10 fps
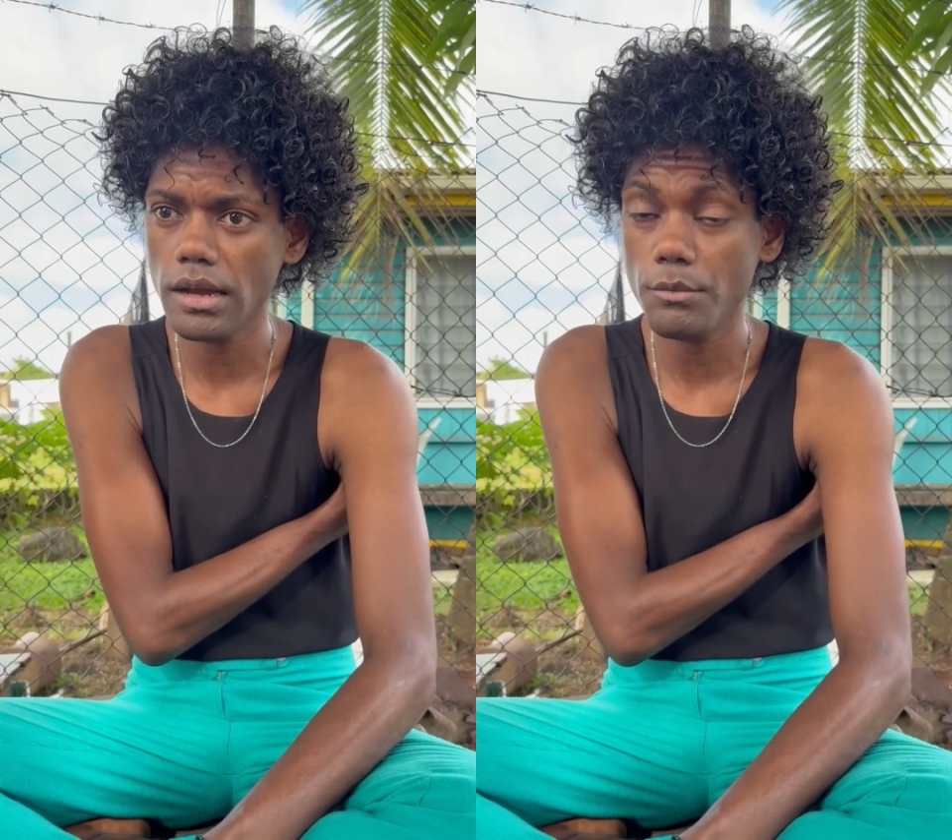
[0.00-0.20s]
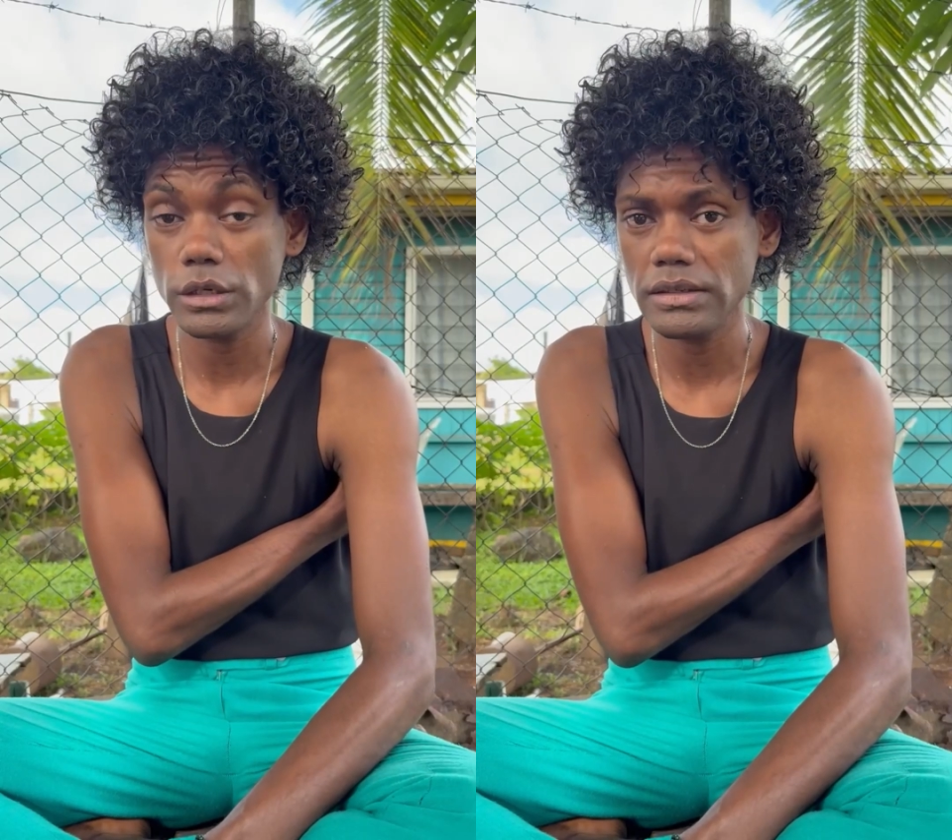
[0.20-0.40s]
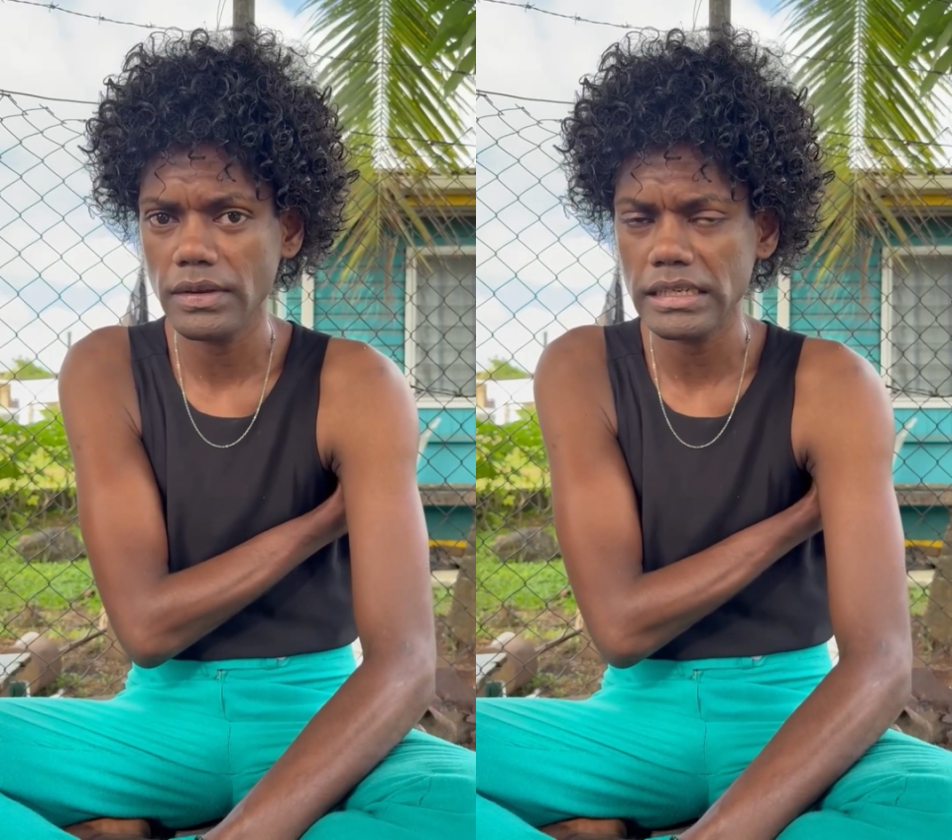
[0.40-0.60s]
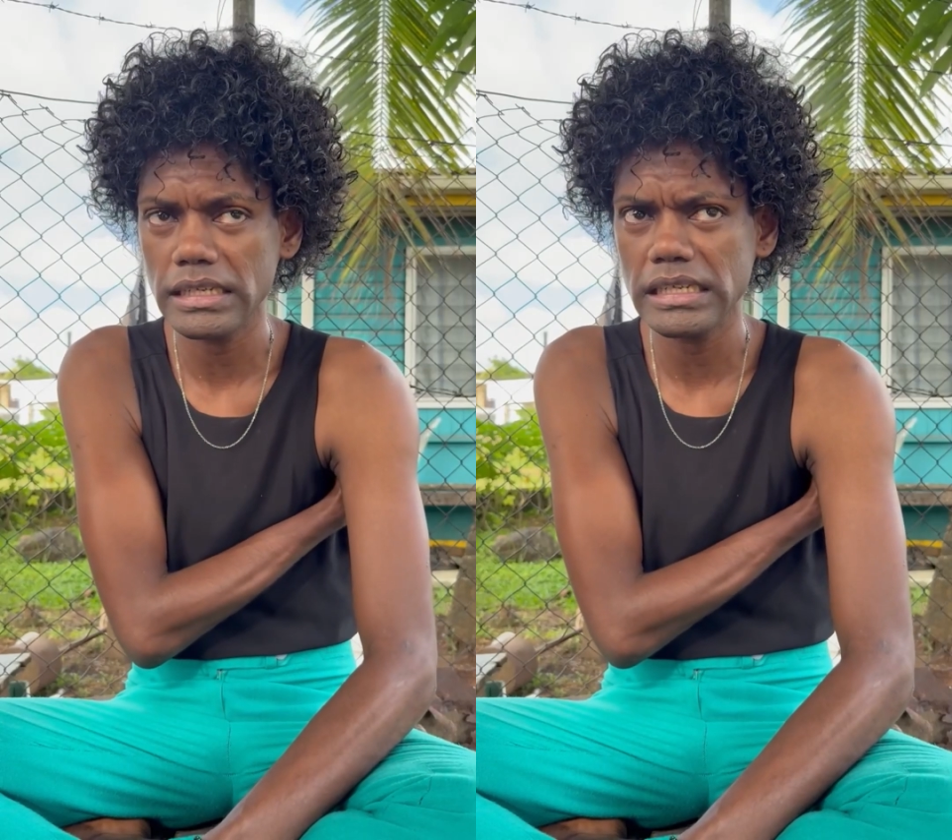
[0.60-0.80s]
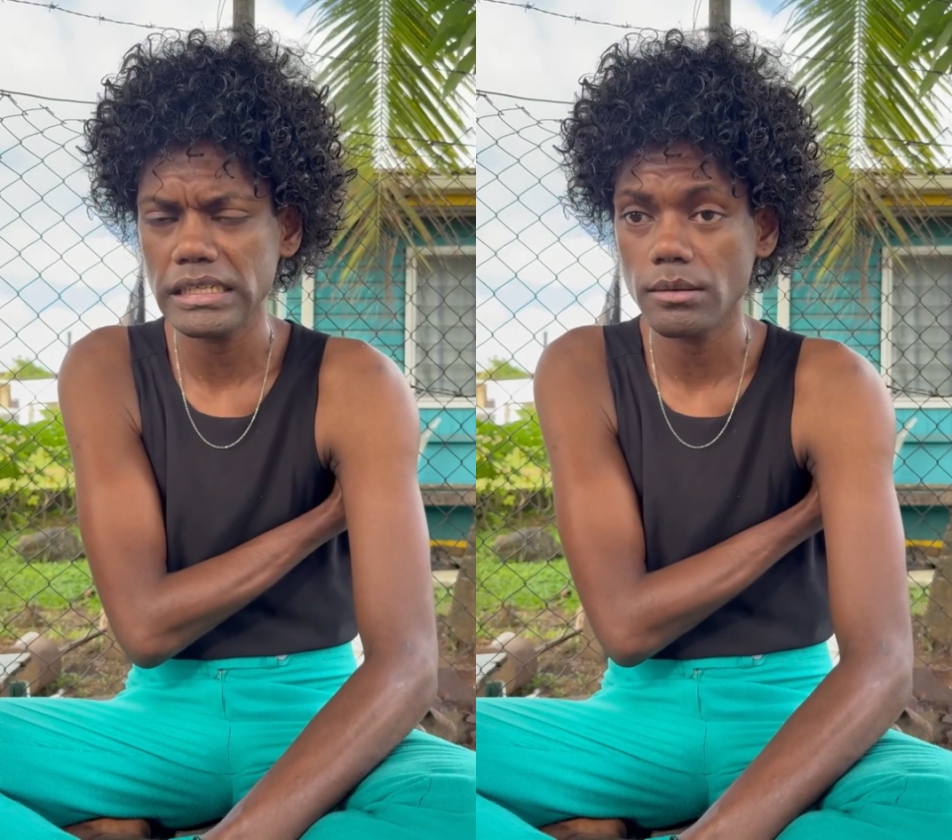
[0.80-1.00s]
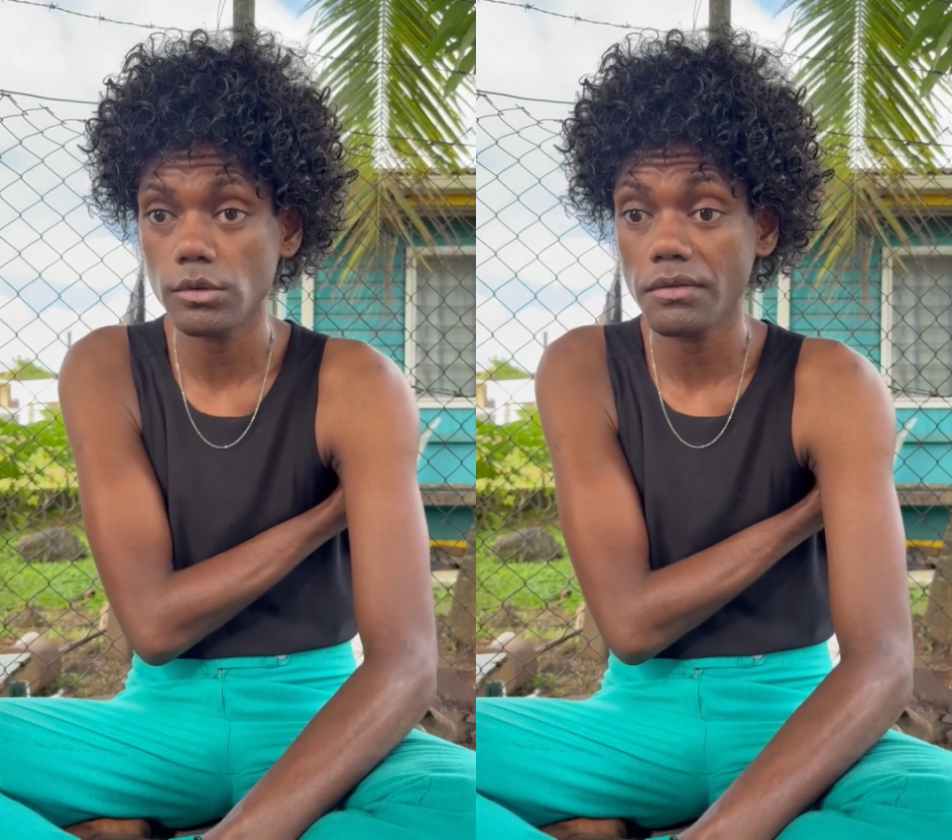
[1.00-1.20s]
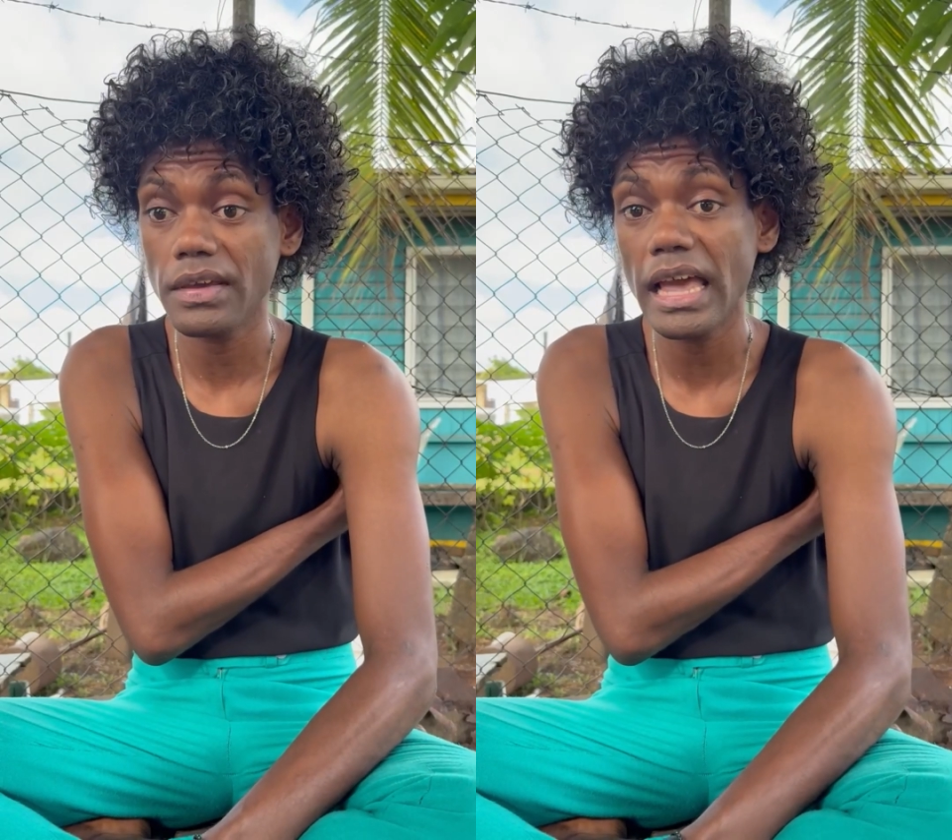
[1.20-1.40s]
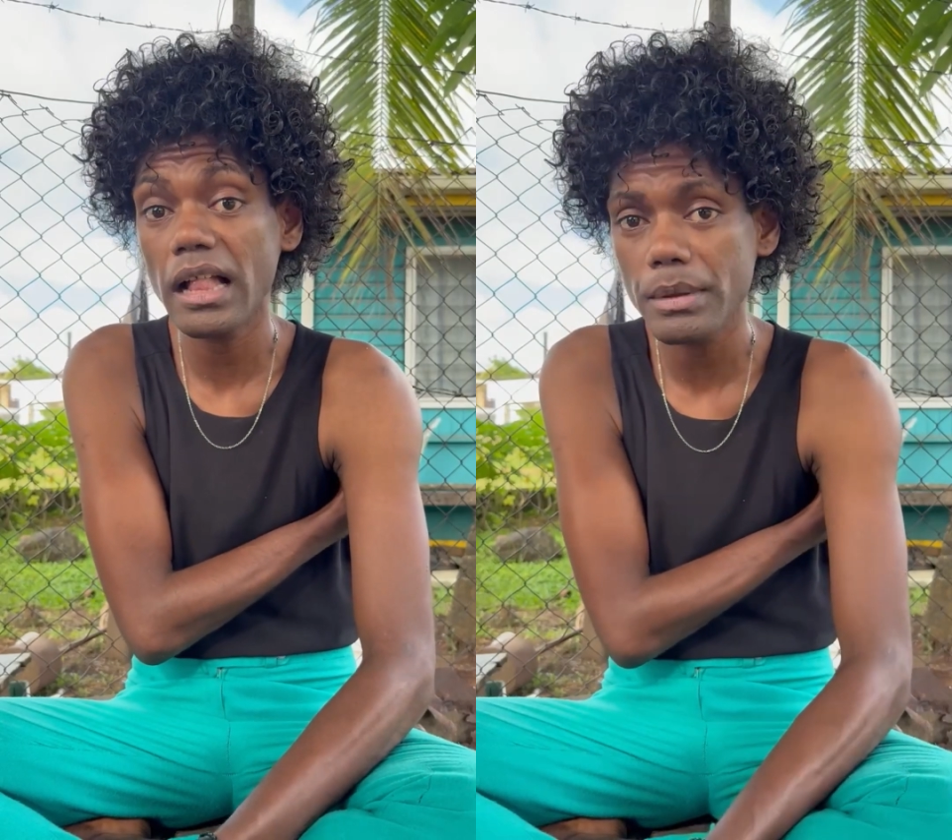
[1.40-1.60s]
motivating in terms of
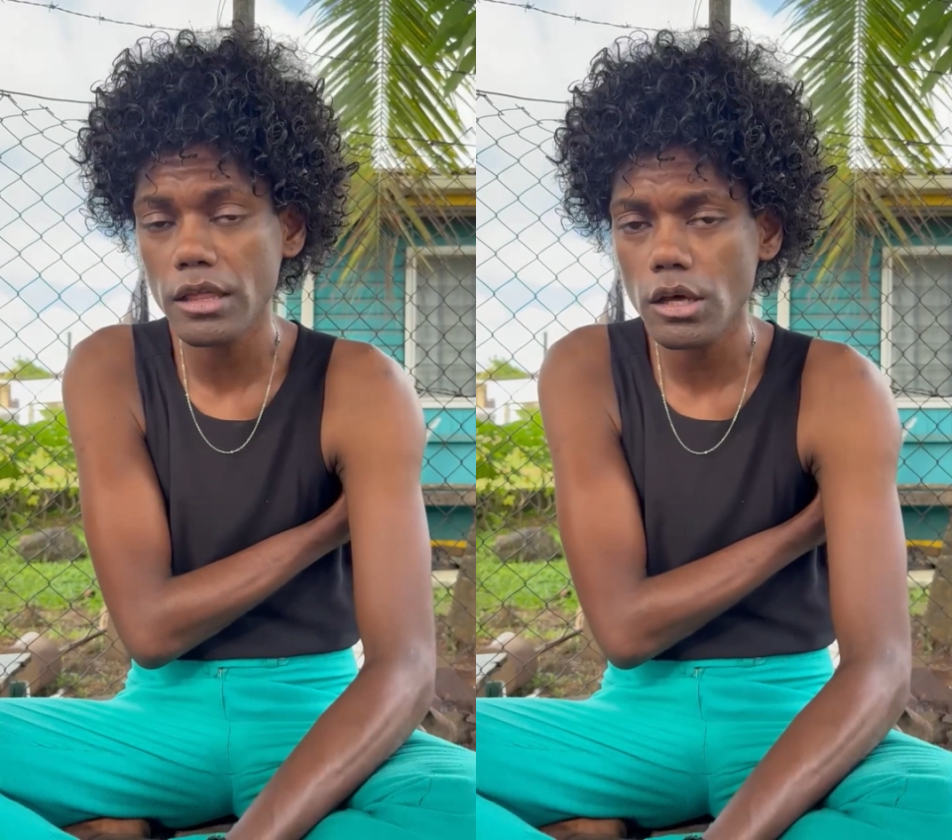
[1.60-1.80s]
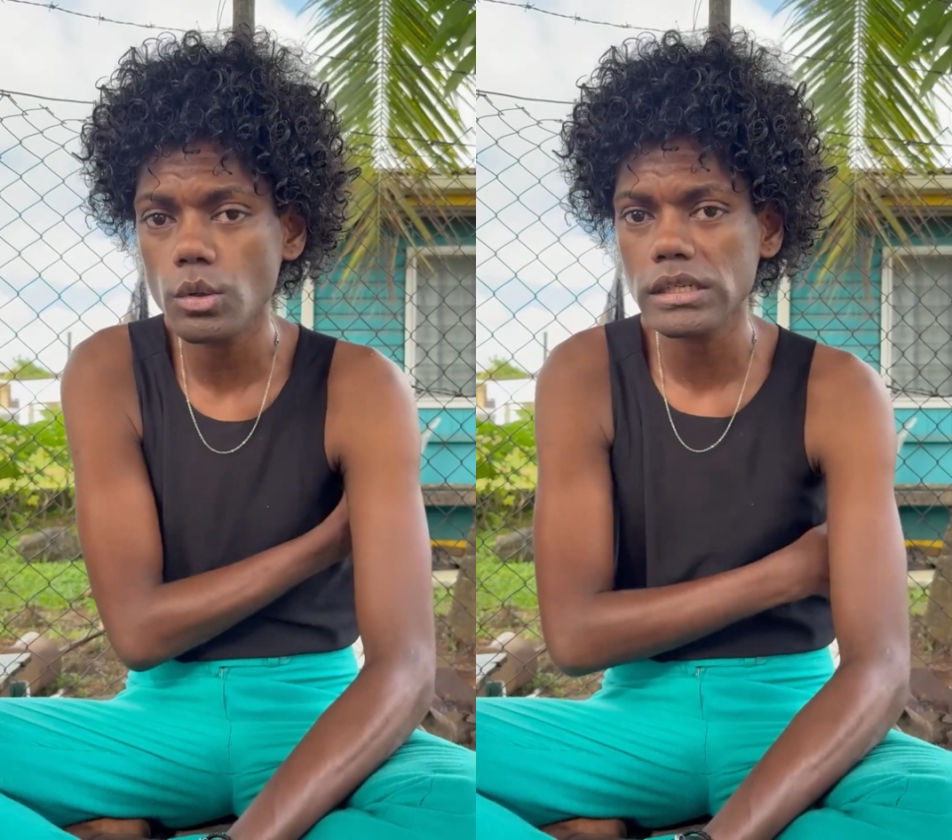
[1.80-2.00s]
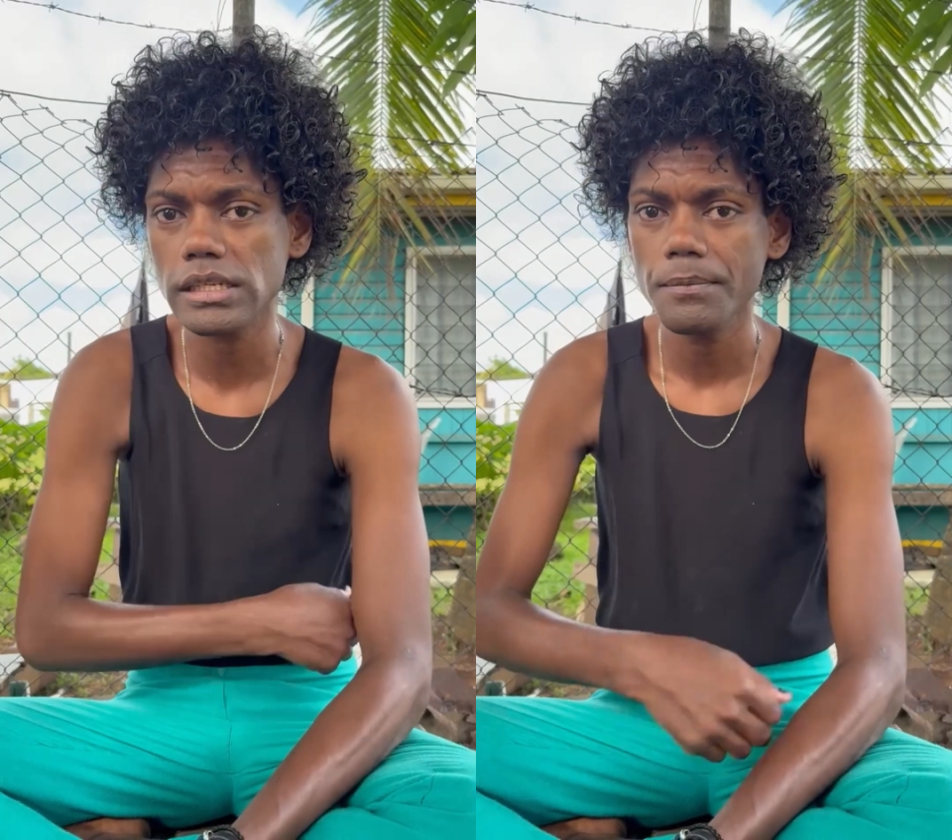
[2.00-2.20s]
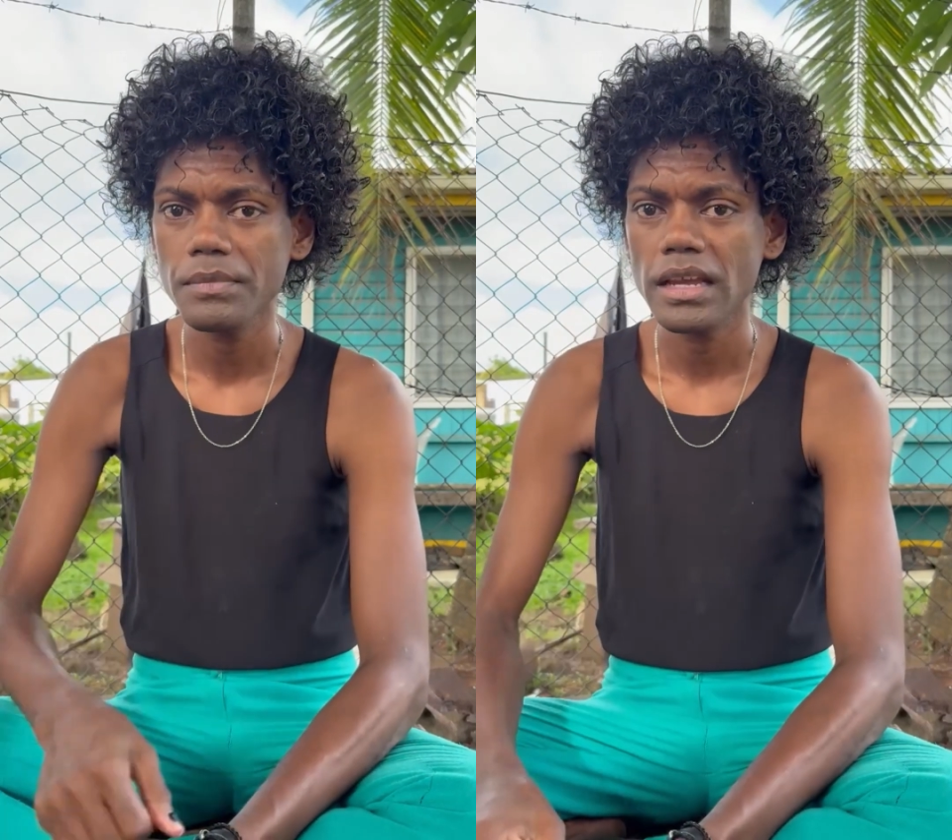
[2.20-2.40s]
helping those